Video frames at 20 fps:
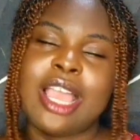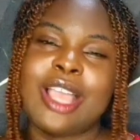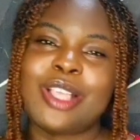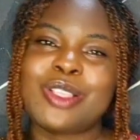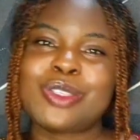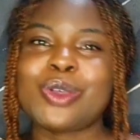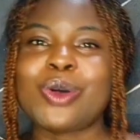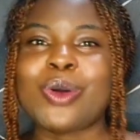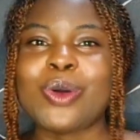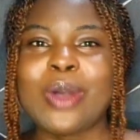
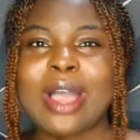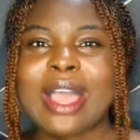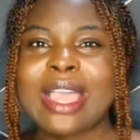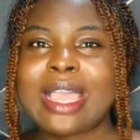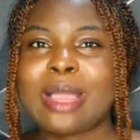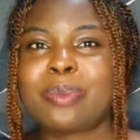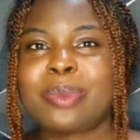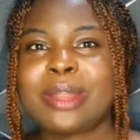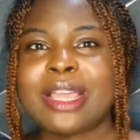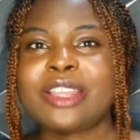So I
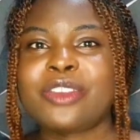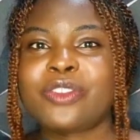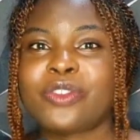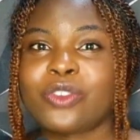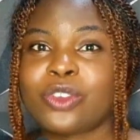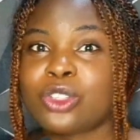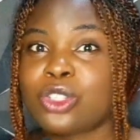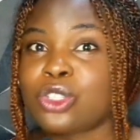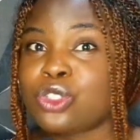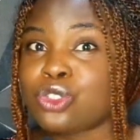applied
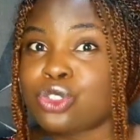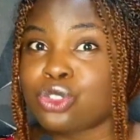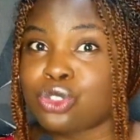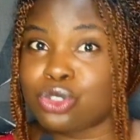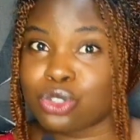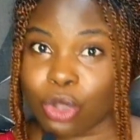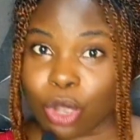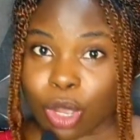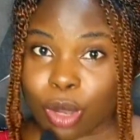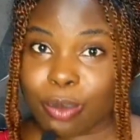for this
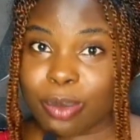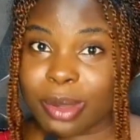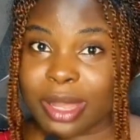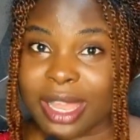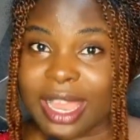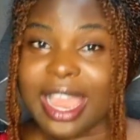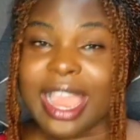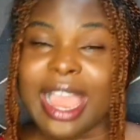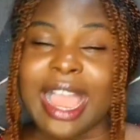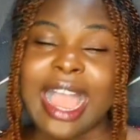job
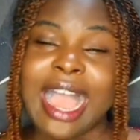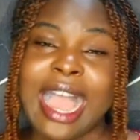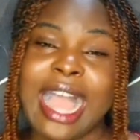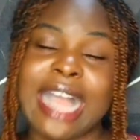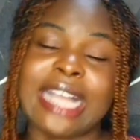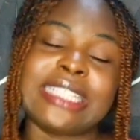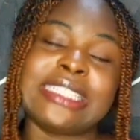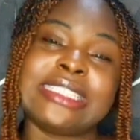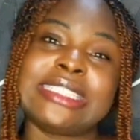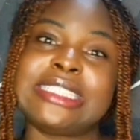
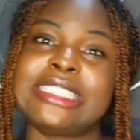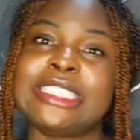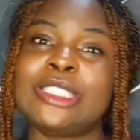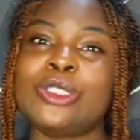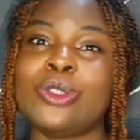and